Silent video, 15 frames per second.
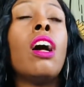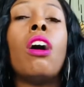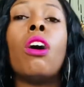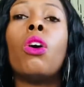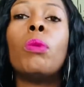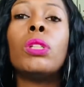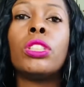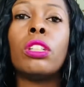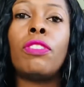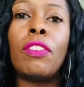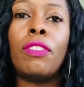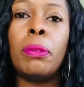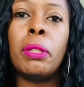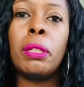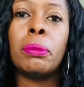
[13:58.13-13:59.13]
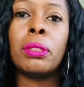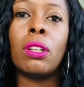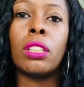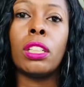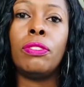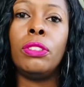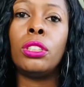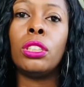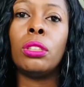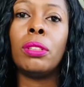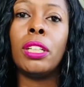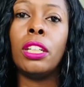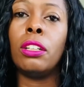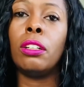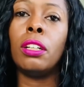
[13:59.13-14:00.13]
Oh, what's your favorite Eminem song? If you're still
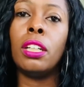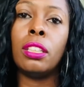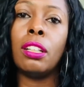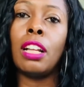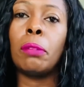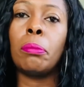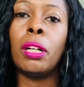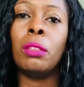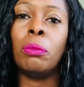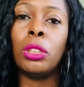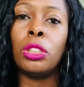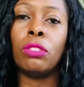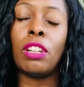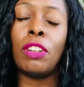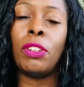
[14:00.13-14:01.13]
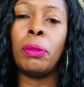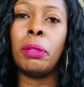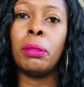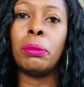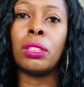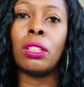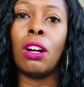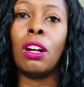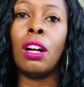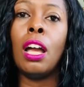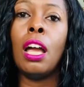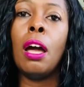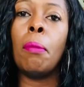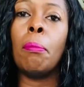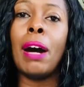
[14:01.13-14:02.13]
here, hit the like button. What's your favorite Eminem song?
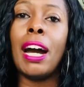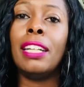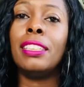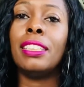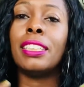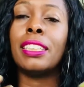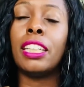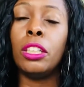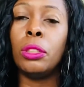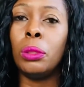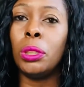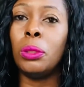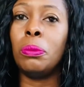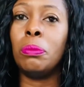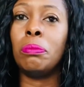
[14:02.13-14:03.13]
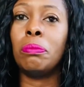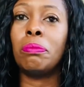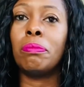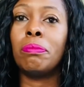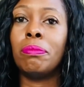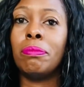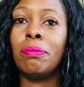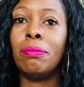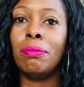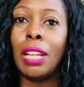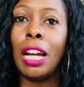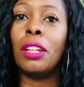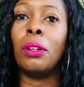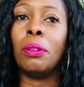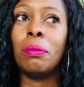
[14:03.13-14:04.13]
Mine is Kill You.
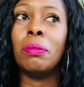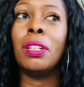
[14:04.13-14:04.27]
I know.